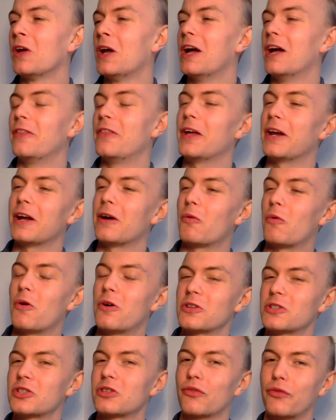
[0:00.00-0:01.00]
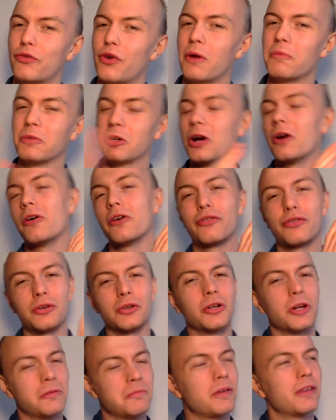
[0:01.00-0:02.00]
And then I watched, going from
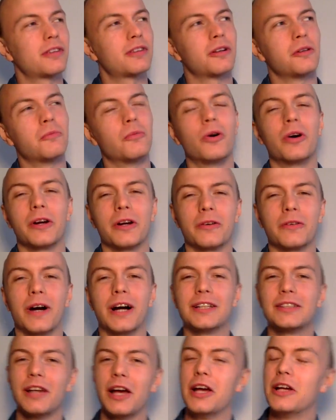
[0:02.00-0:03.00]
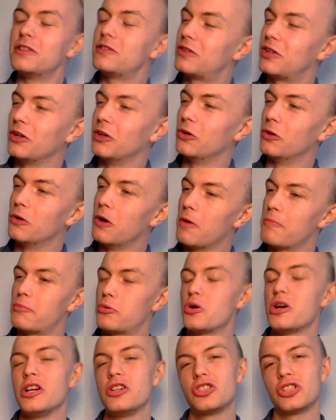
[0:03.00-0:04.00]
Good Mythical Morning, right, to
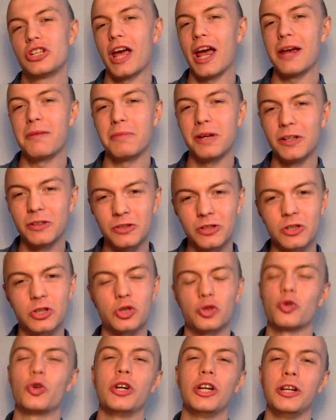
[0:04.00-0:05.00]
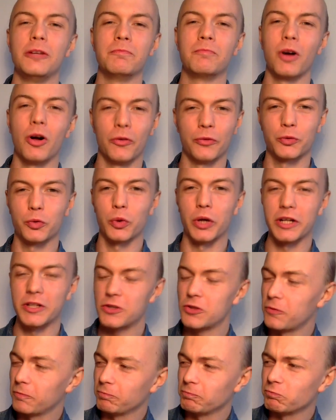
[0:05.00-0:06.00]
Preach Gaming's stream on Twitch